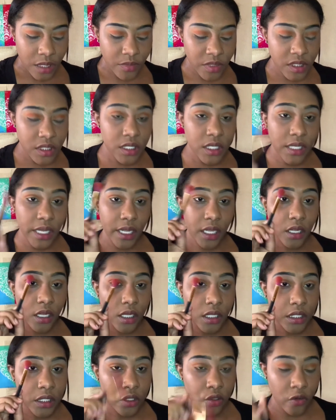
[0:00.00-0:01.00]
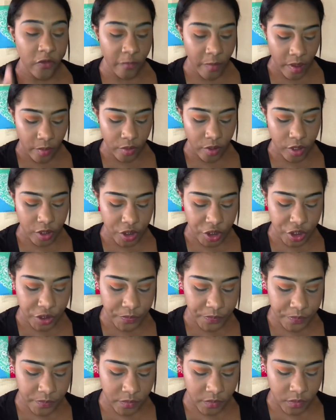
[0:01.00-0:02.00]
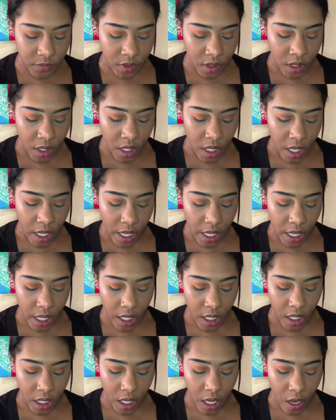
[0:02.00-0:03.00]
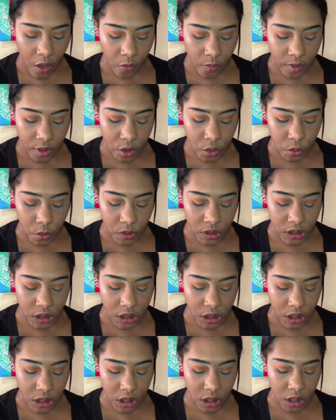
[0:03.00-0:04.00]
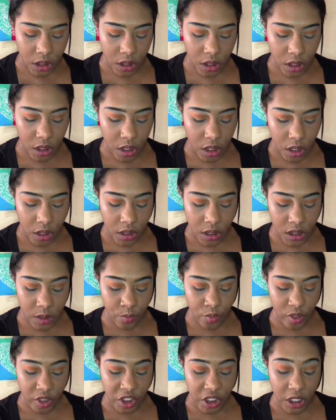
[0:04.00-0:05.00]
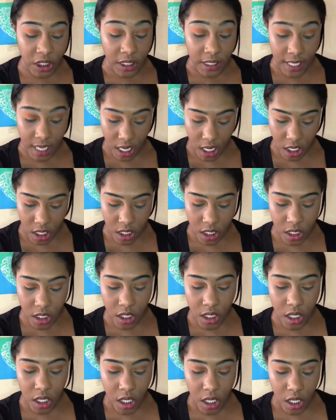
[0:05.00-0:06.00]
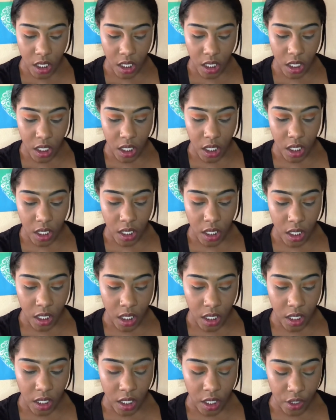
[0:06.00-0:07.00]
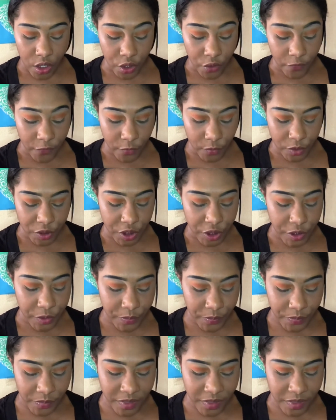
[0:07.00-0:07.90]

I'm just gonna like clean off my brush, and I'll be using this brush again in the future.